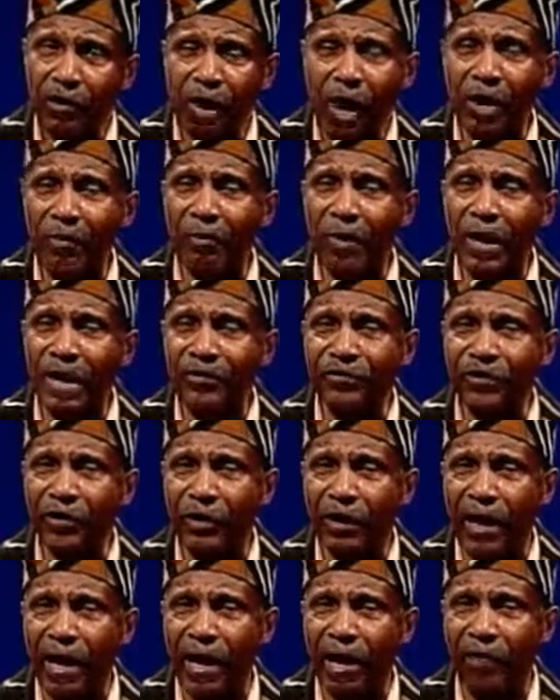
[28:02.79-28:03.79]
God bless
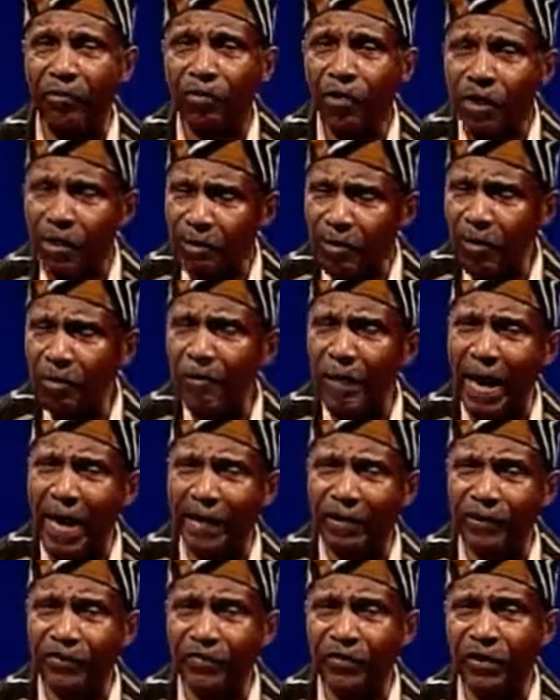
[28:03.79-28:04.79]
you now. Come
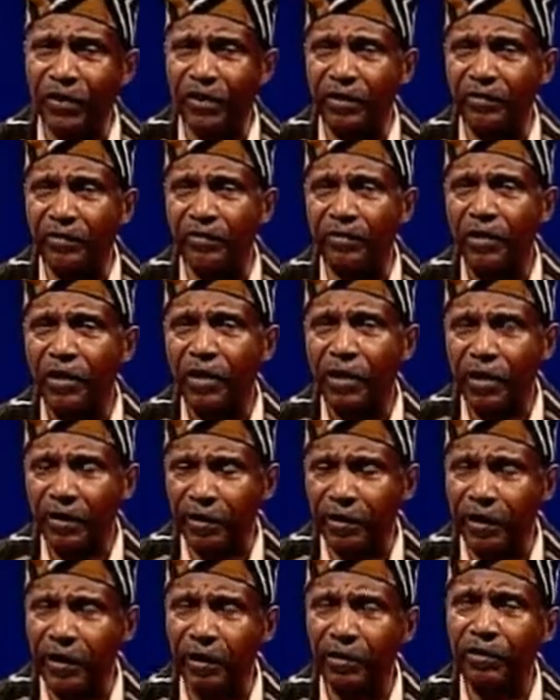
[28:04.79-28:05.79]
back and see us
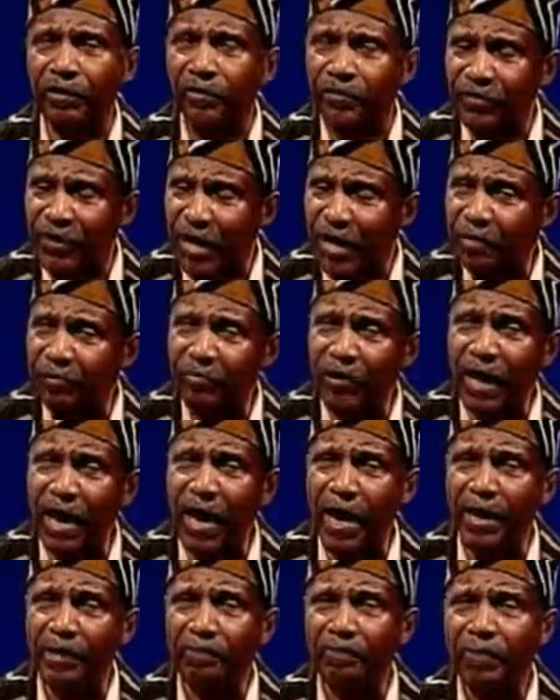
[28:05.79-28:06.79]
again, the same
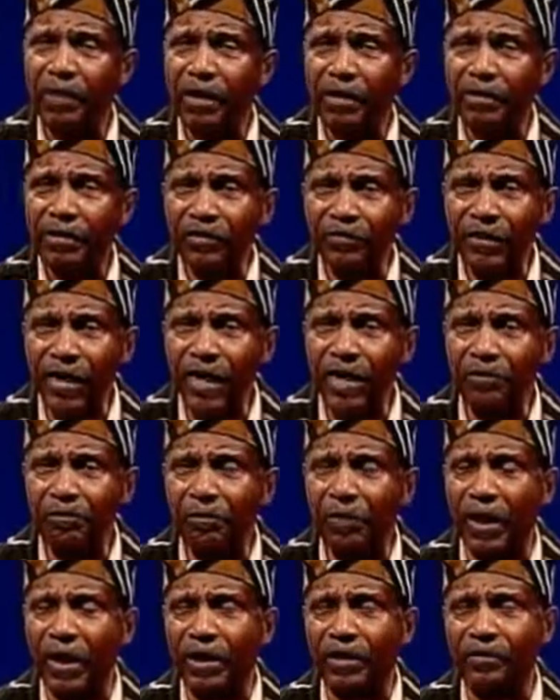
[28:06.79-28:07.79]
time, the
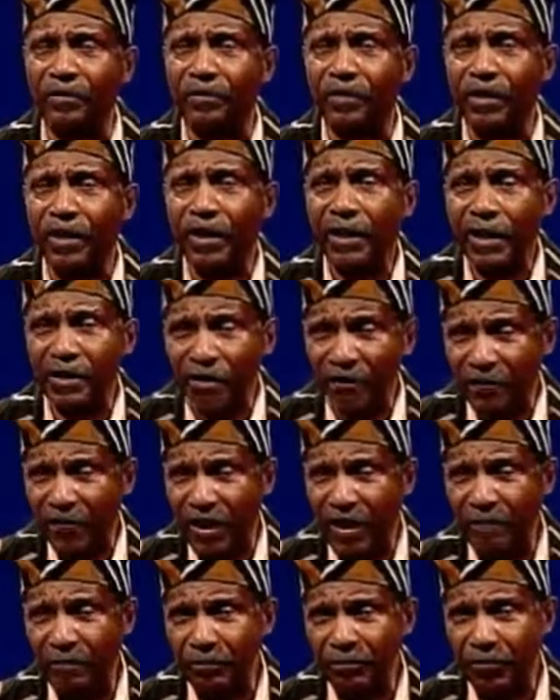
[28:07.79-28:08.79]
same place, and the
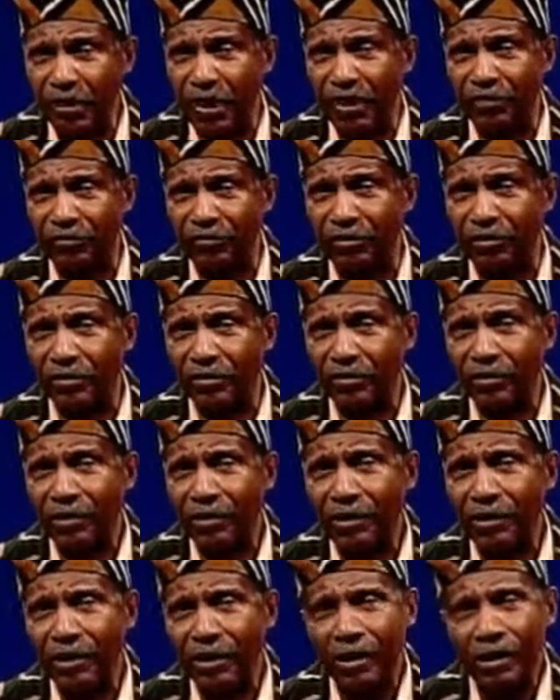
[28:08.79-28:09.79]
same station.
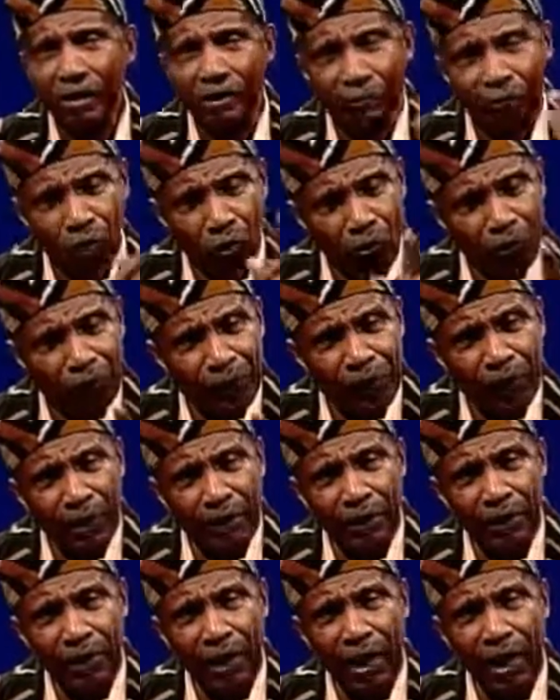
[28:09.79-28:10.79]
Don't
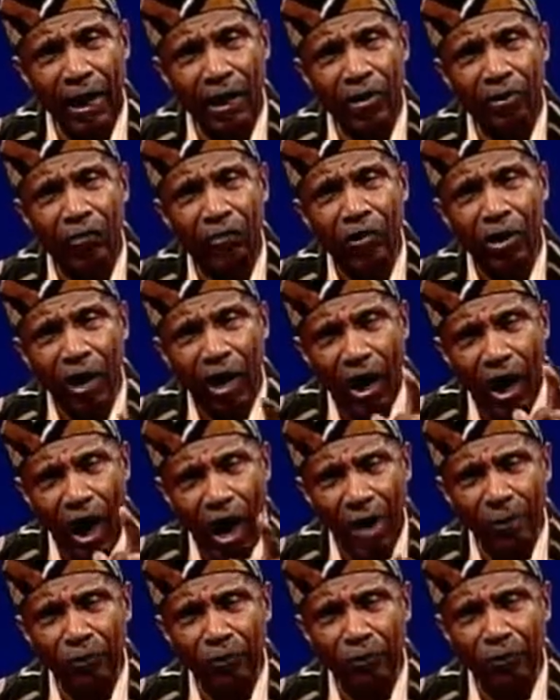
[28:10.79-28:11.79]
forget now,
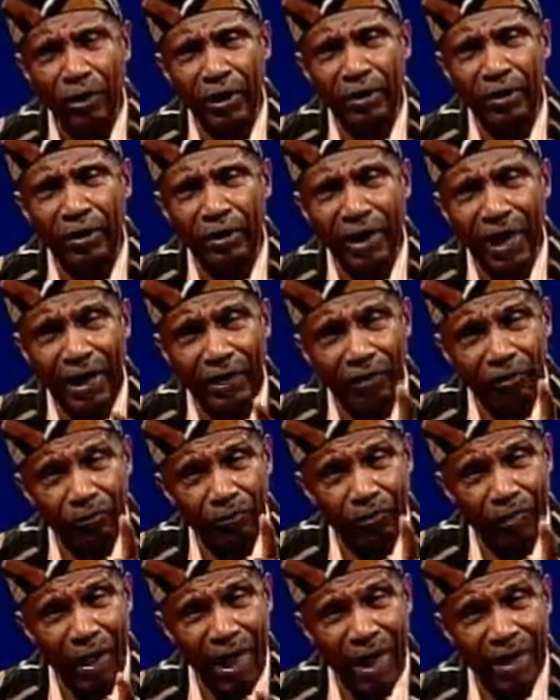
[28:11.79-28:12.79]
operate in that
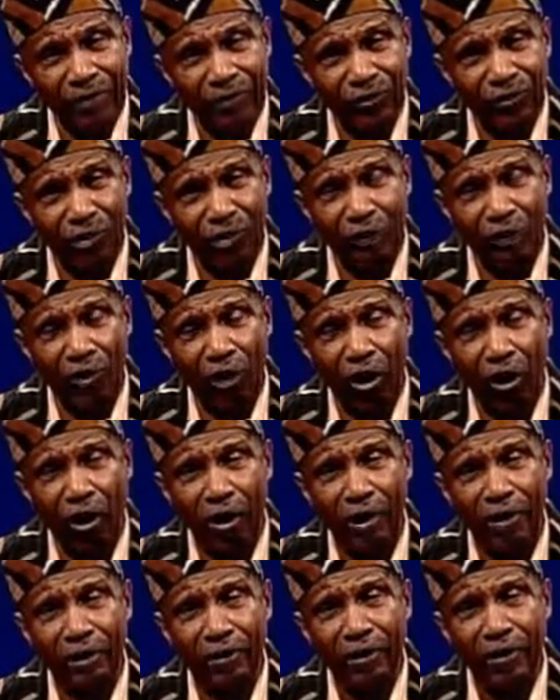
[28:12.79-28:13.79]
compassion of
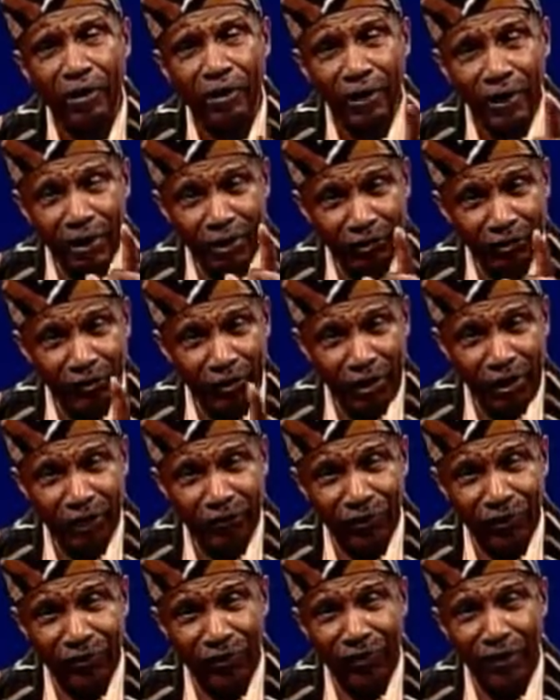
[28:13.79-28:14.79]
God. In
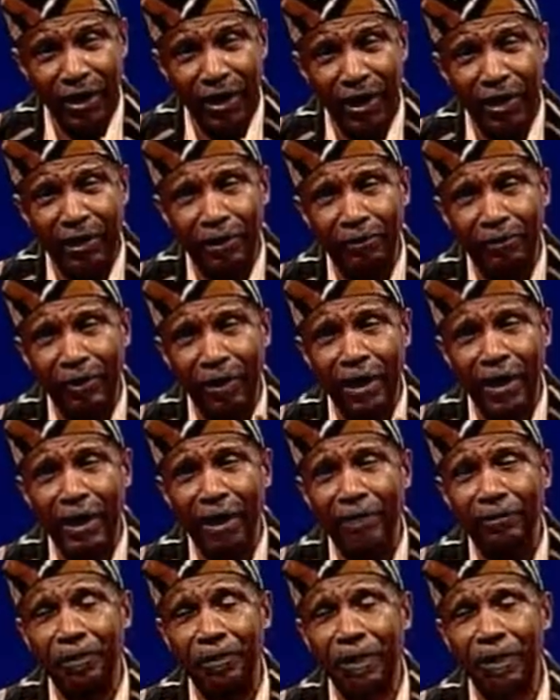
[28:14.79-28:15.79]
Jesus' name,
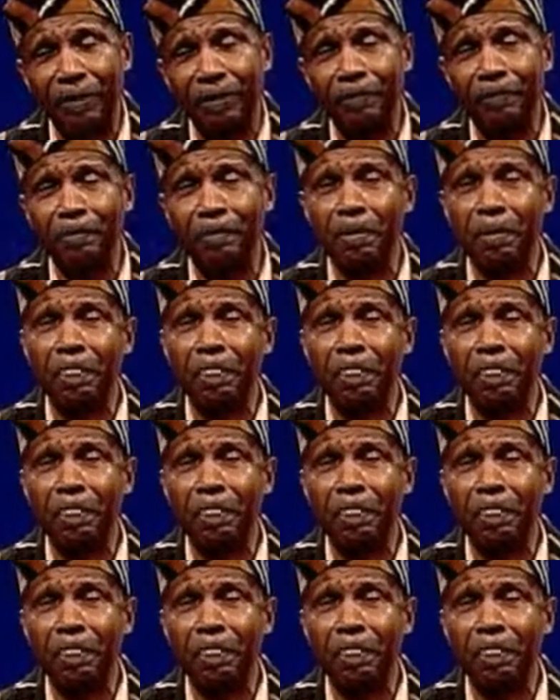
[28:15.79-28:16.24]
amen.